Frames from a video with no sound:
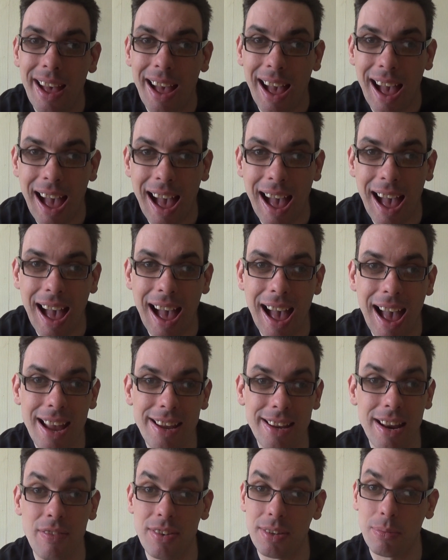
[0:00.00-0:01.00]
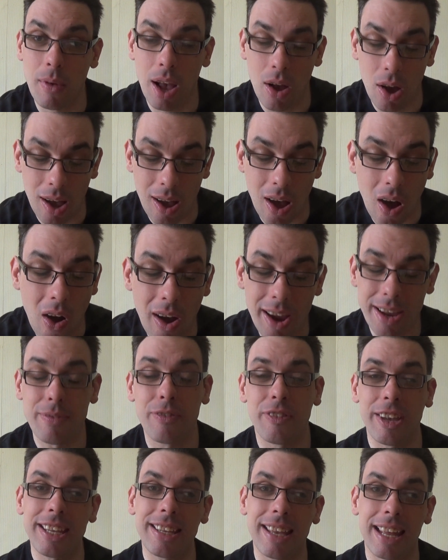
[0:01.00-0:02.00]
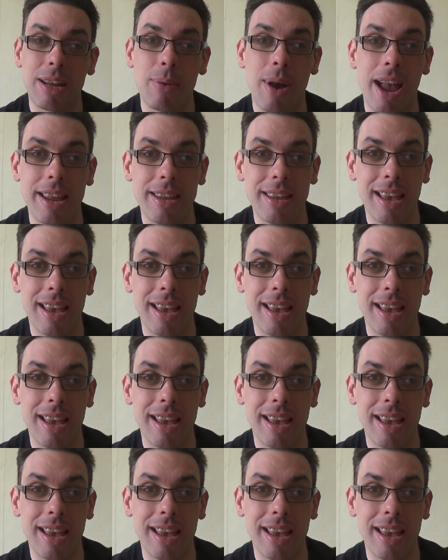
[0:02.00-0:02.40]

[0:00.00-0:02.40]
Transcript: I think anyway,